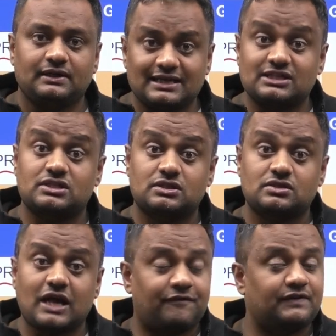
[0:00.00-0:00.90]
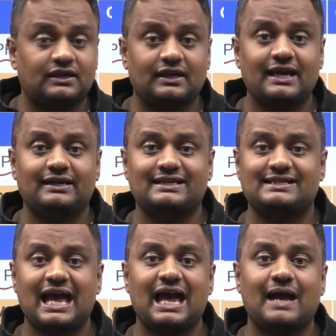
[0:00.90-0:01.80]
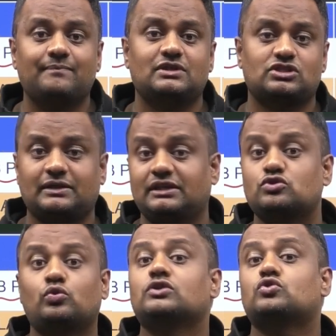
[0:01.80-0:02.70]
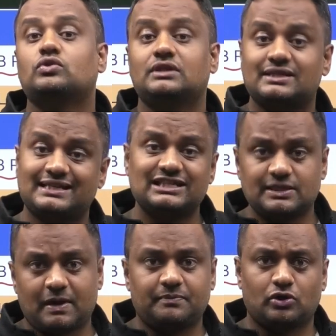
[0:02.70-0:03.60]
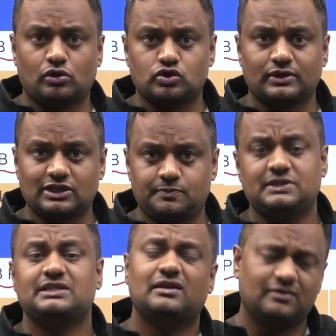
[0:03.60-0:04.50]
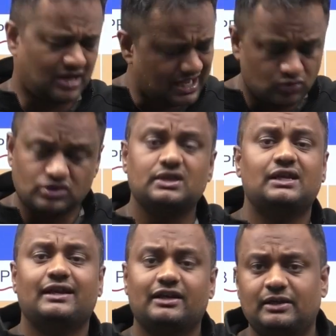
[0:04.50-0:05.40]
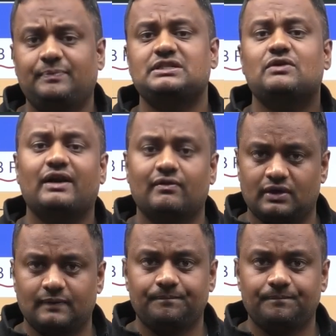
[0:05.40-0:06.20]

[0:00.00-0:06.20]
Yes, after the GATE exam, the certain students go in the sales department also in HPCL, IOCL, NTPC, whatever.